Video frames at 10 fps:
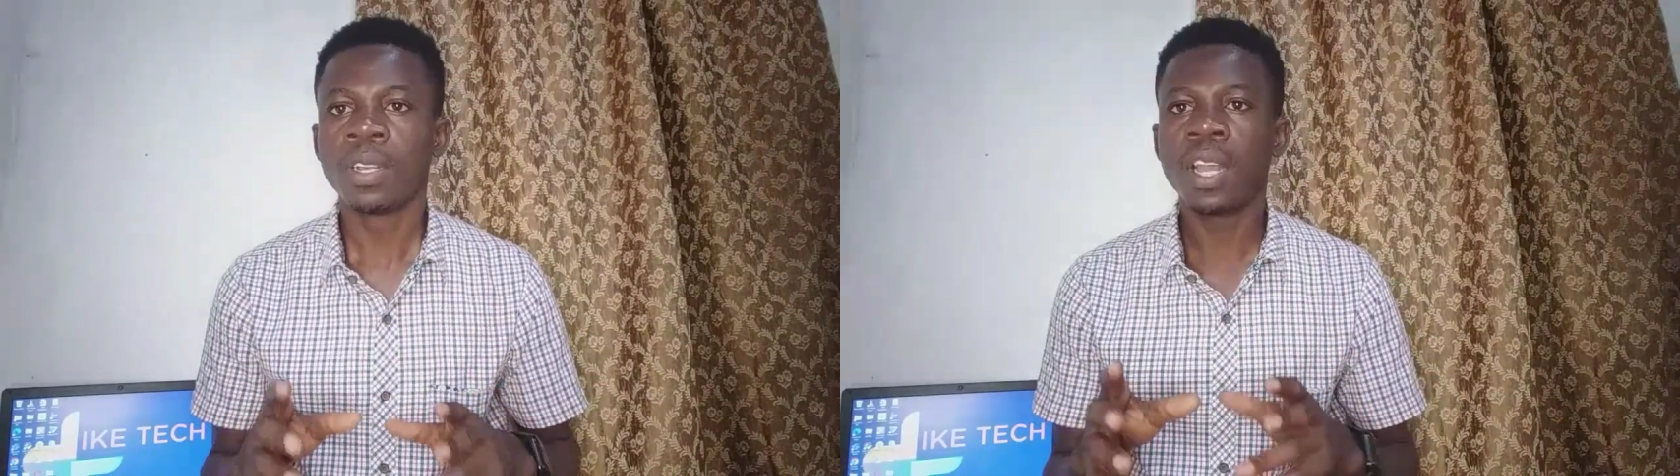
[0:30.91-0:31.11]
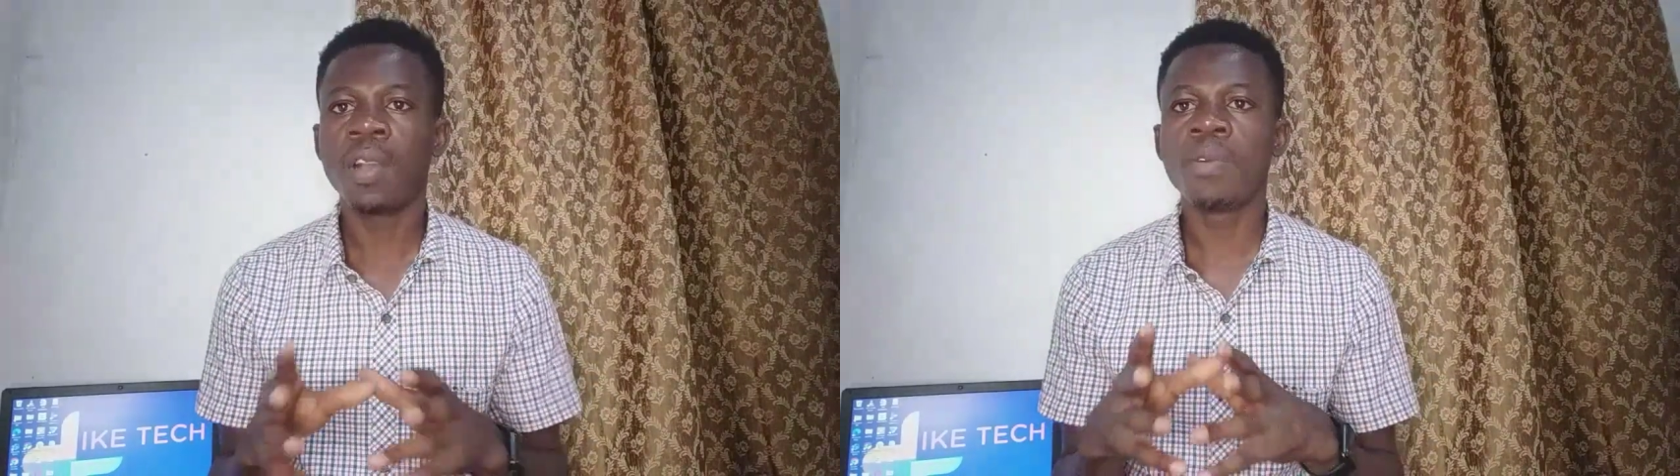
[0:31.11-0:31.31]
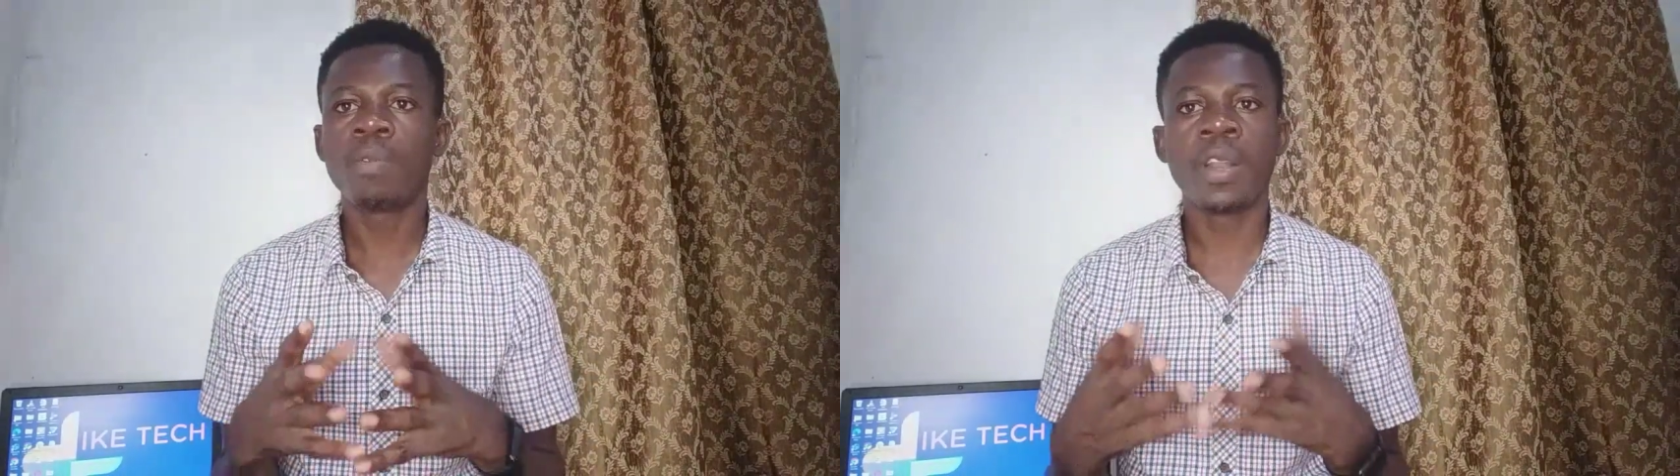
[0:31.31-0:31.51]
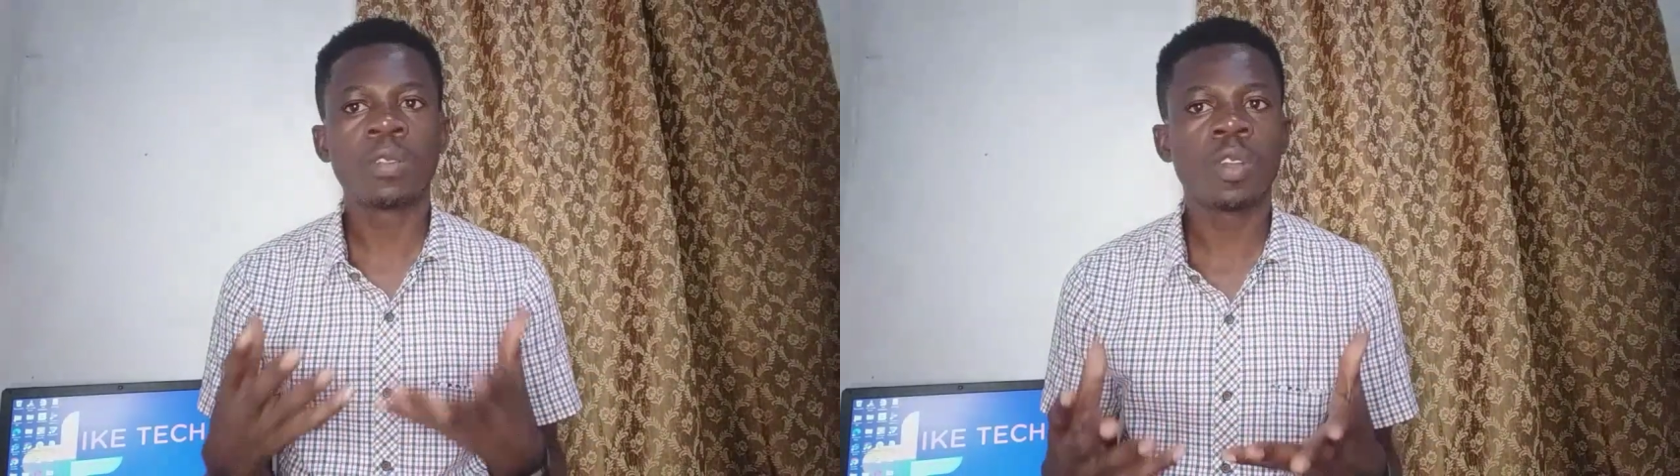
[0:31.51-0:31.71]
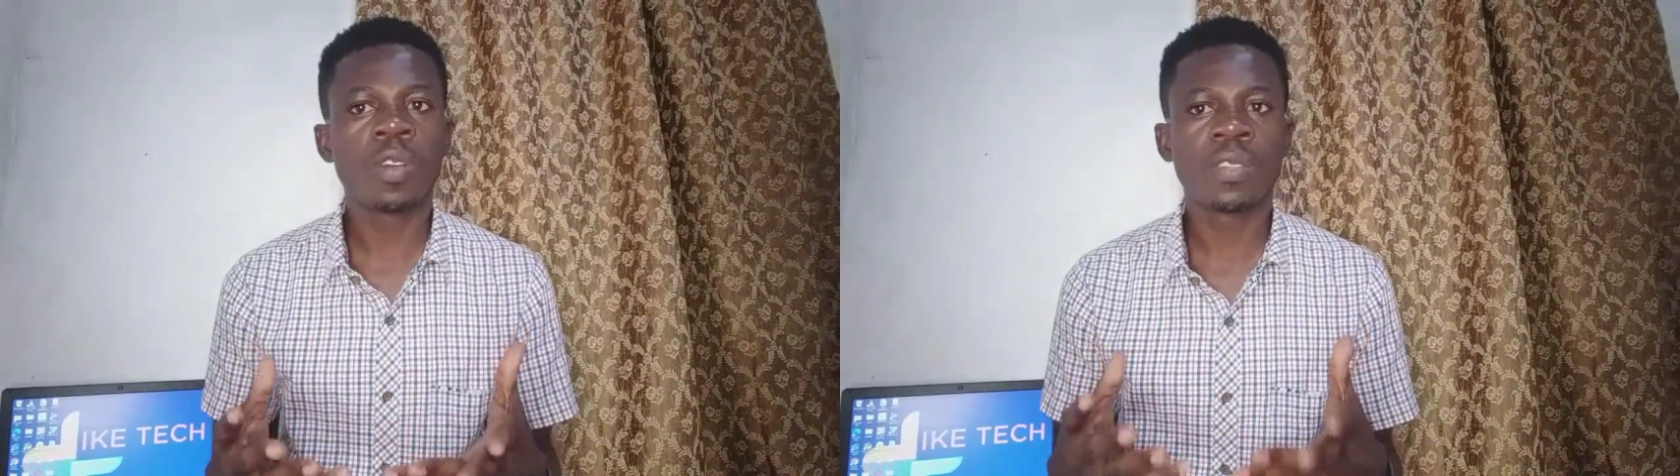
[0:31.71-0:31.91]
Now, when I
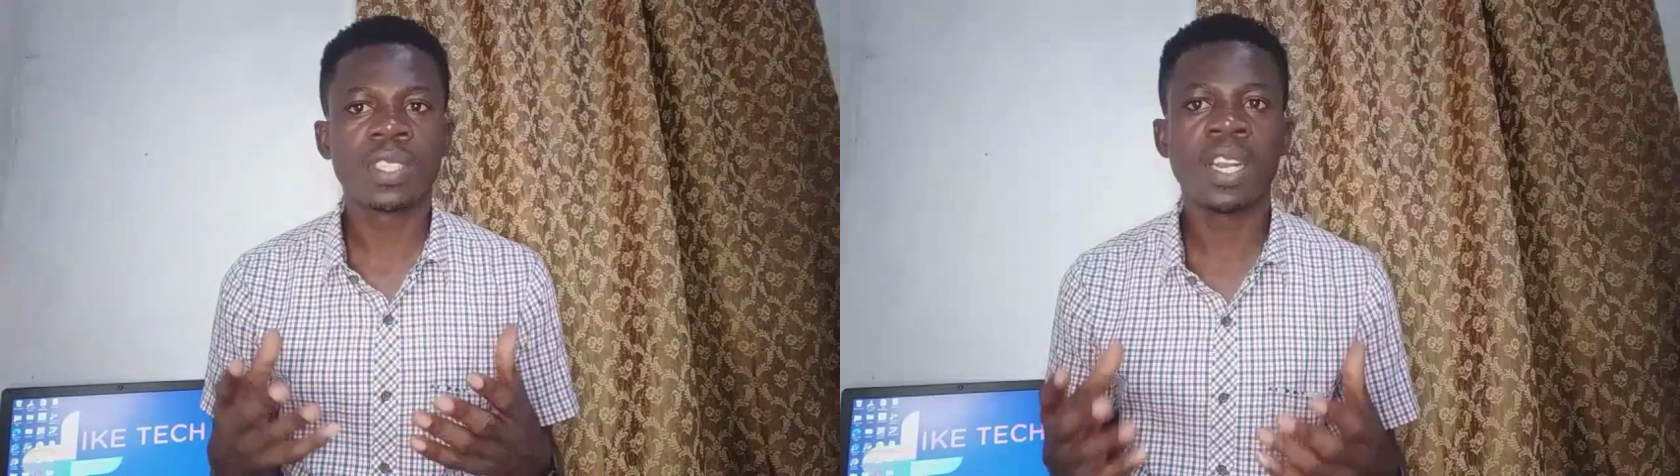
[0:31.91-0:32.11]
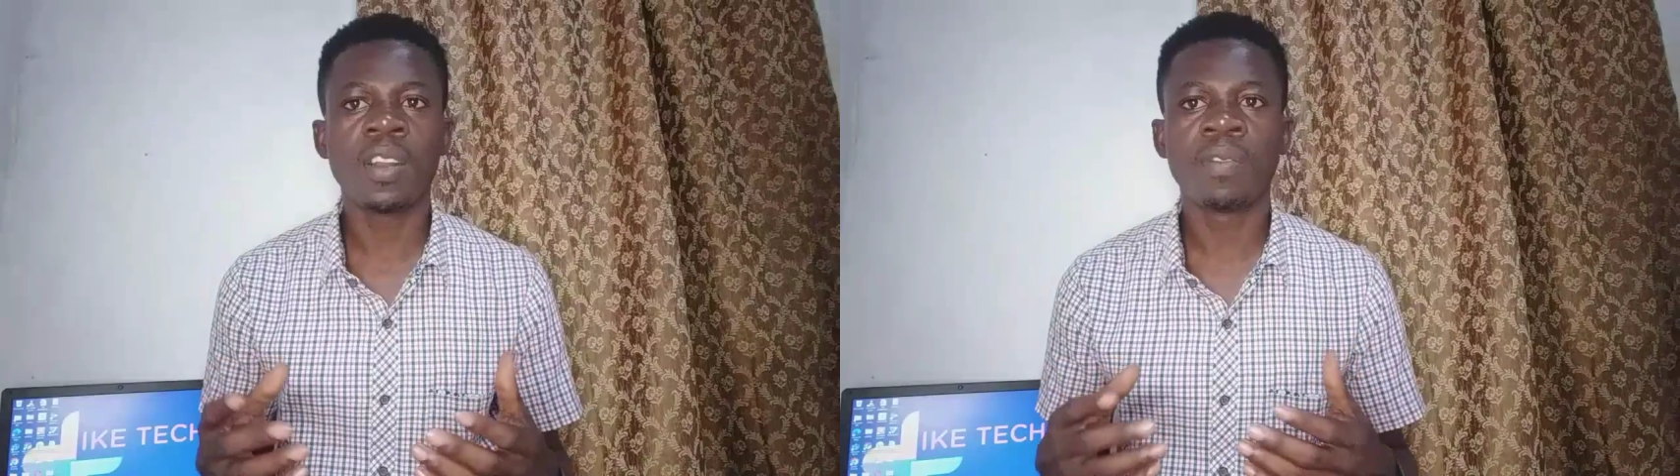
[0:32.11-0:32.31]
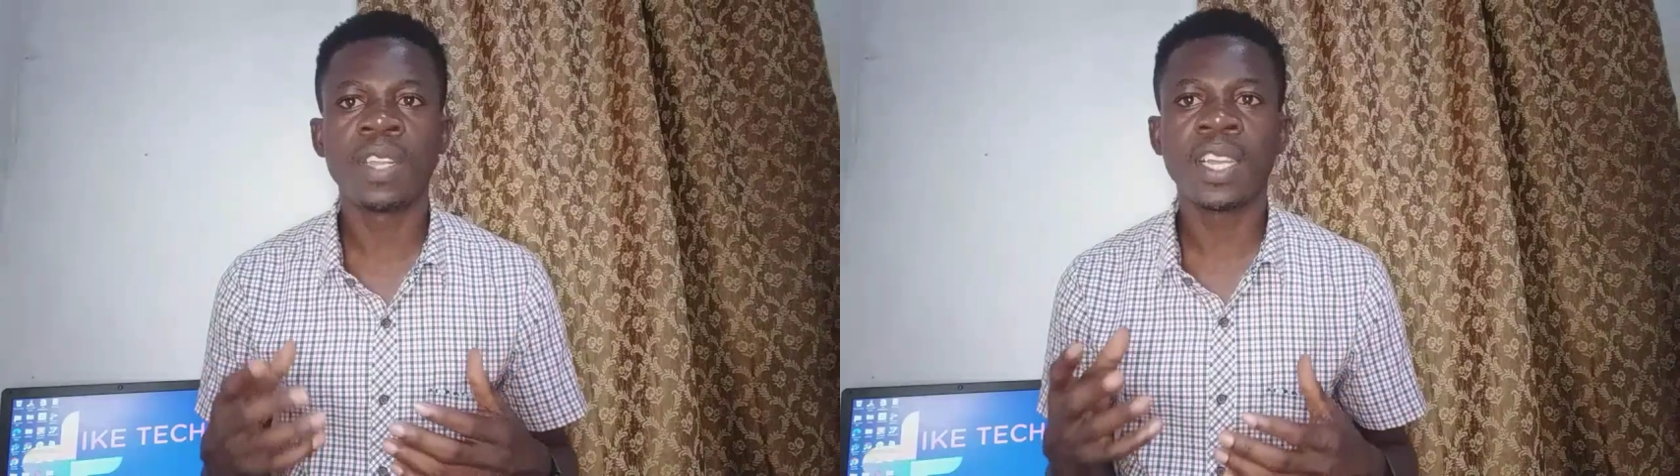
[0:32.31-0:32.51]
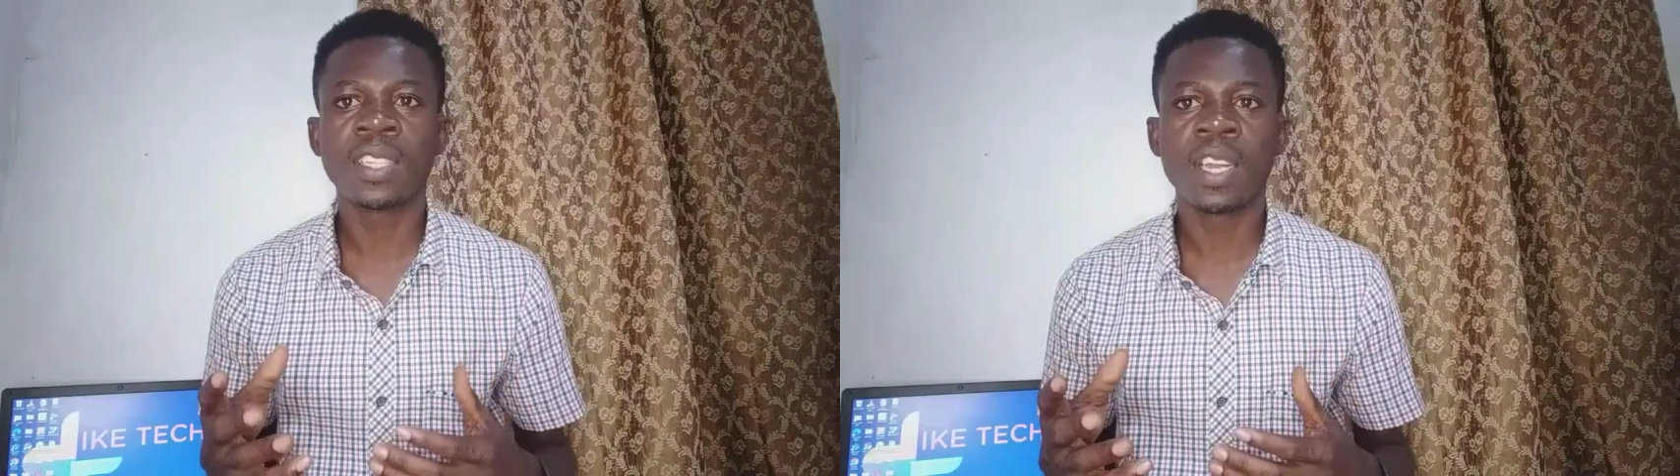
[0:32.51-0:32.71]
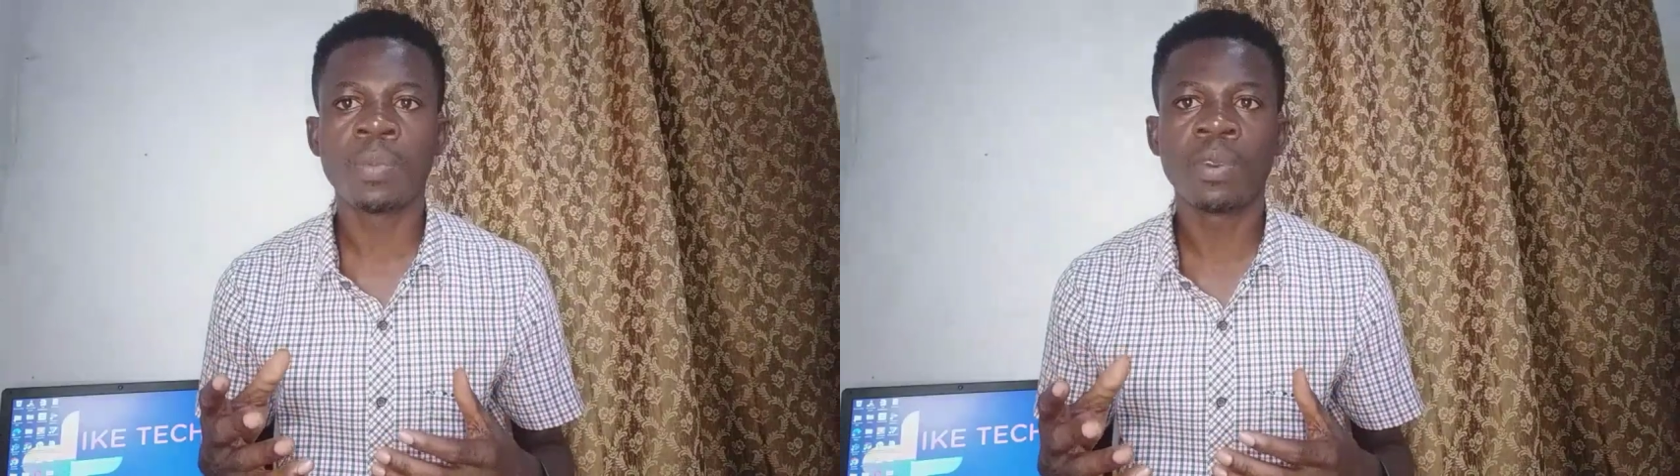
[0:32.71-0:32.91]
talk of selling of
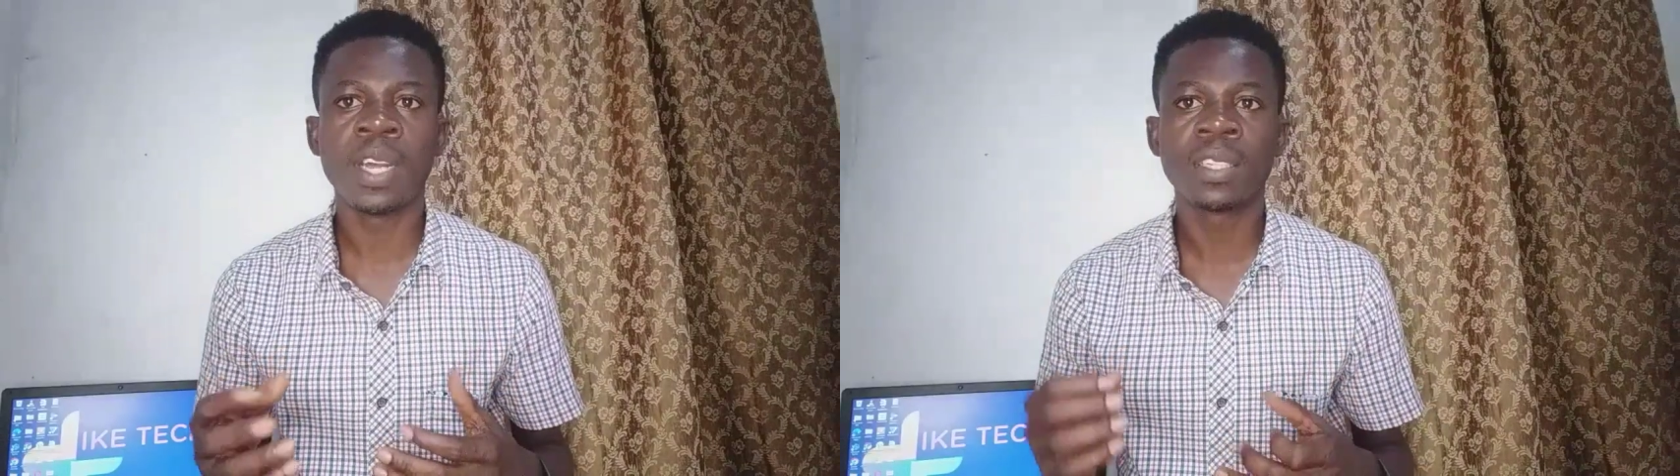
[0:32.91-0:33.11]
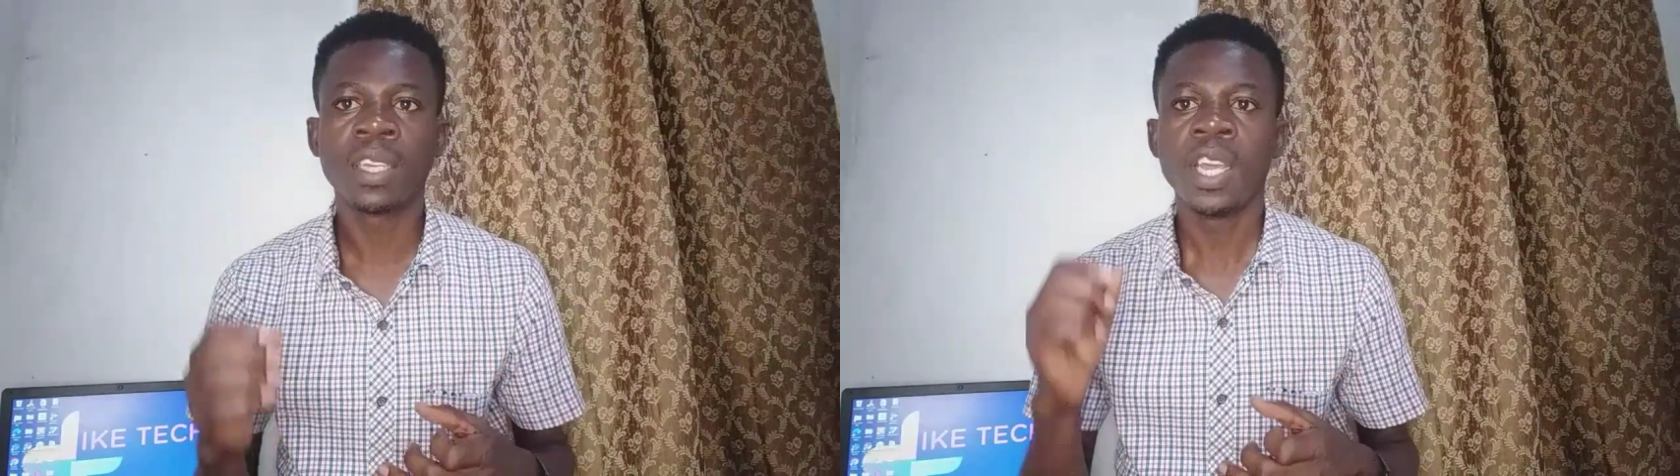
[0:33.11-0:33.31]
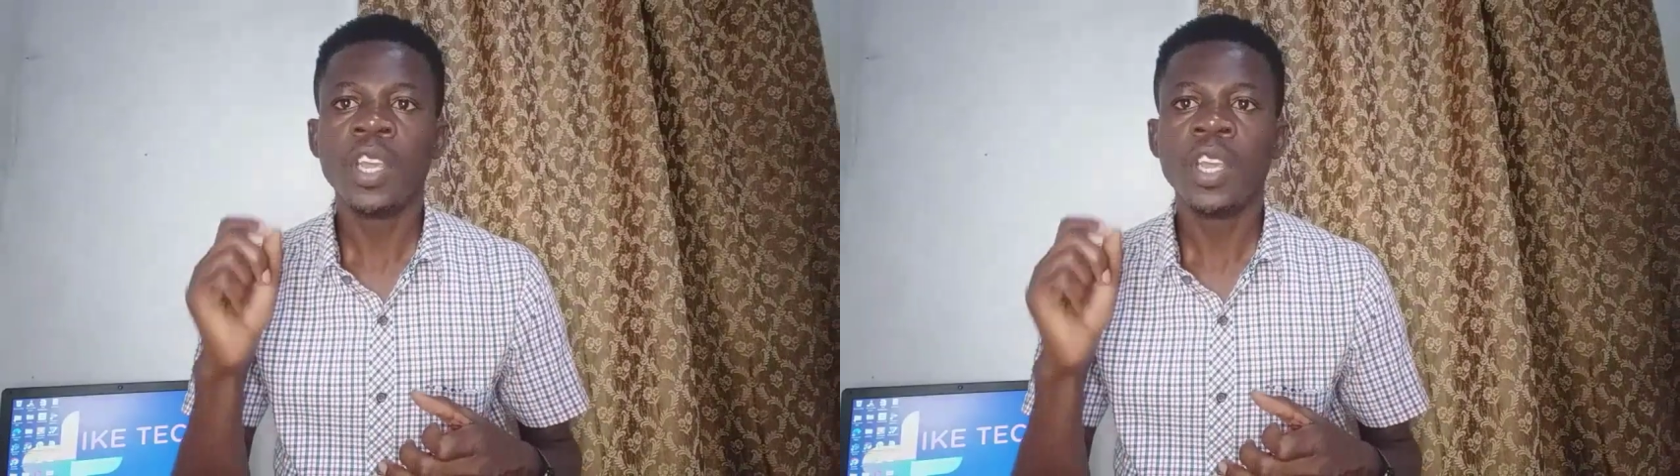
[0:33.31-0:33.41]
digital products,